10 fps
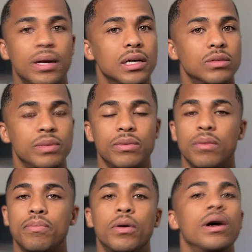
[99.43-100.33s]
because we were
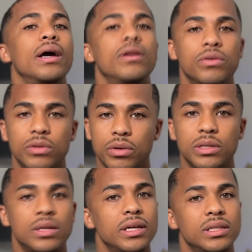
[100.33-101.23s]
put at new duty
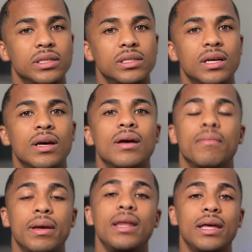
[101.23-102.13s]
stations,
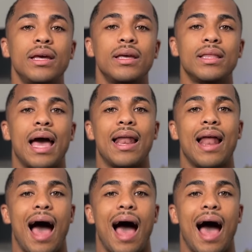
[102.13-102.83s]
meaning that